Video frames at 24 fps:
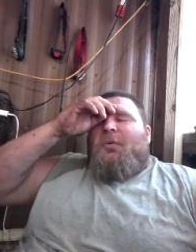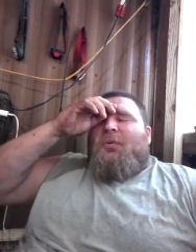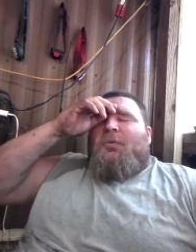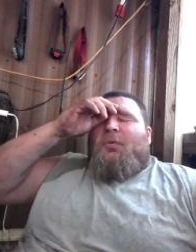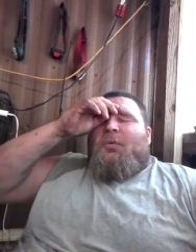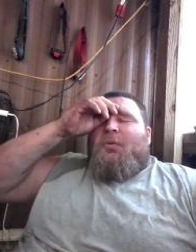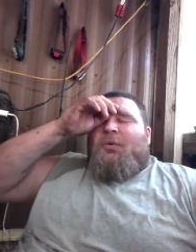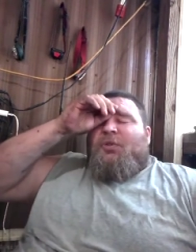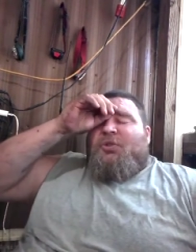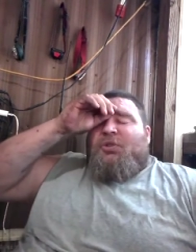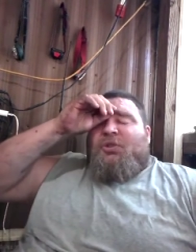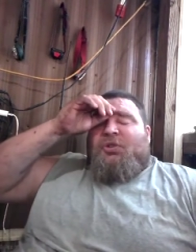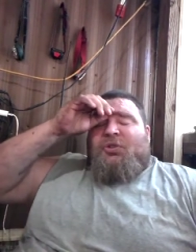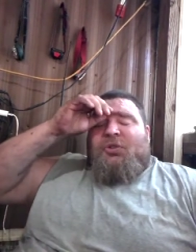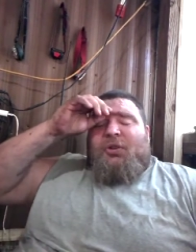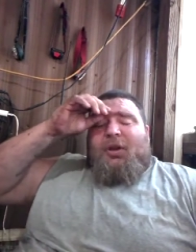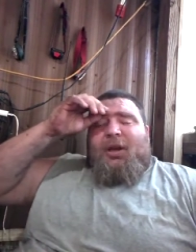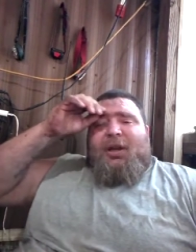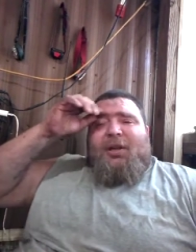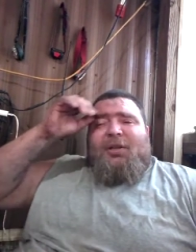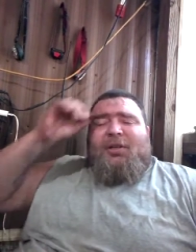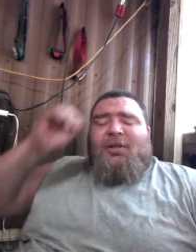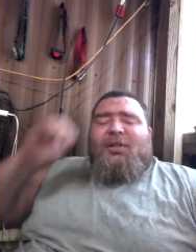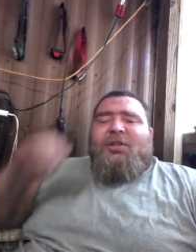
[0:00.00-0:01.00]
we're
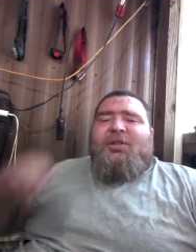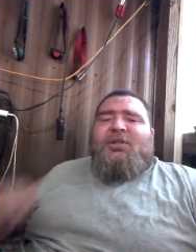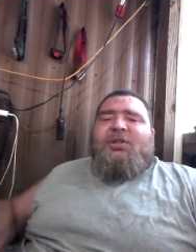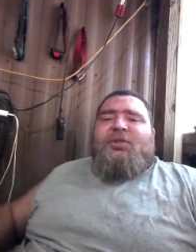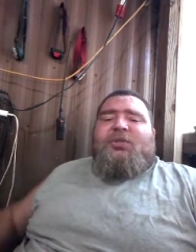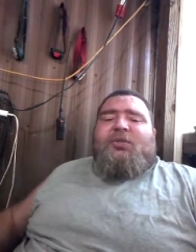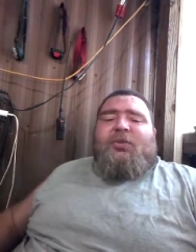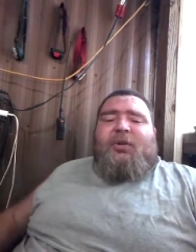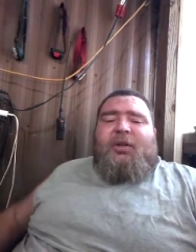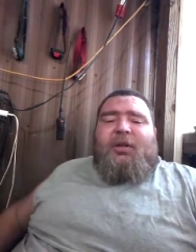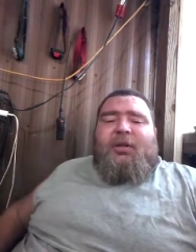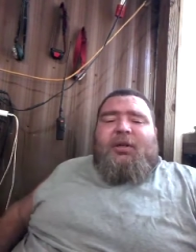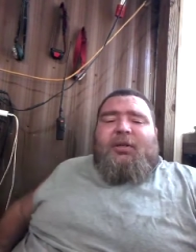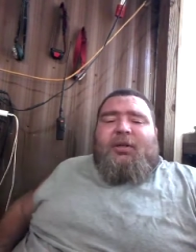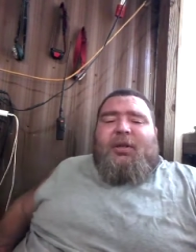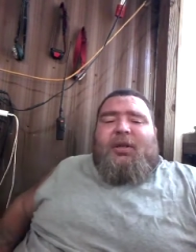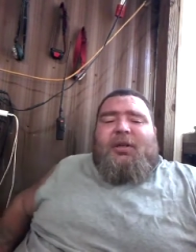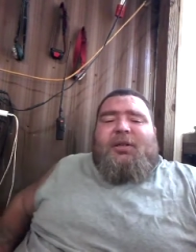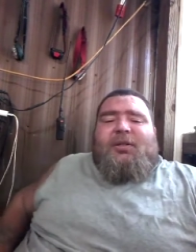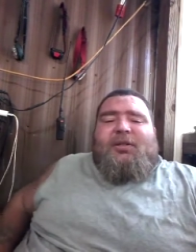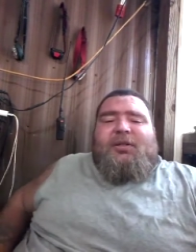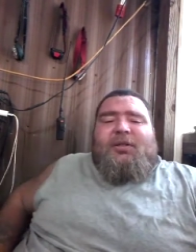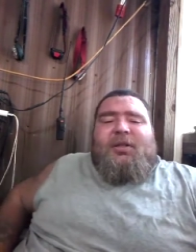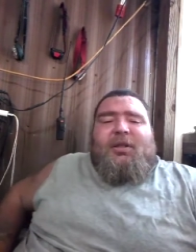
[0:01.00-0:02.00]
trying to destroy the
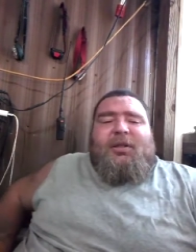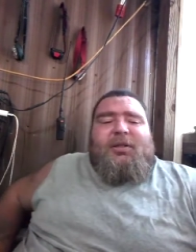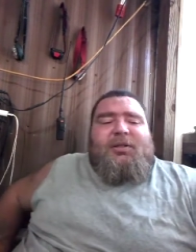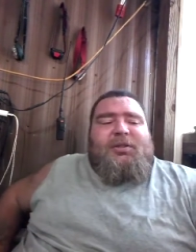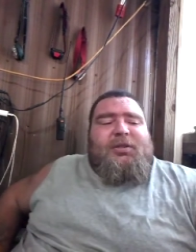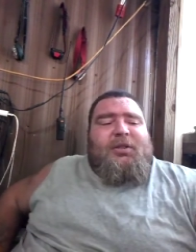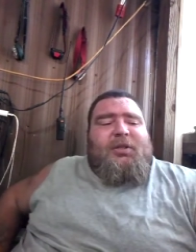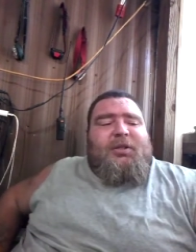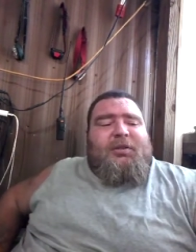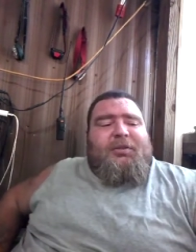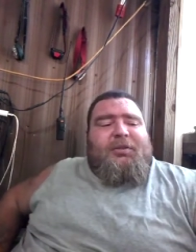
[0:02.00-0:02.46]
United States.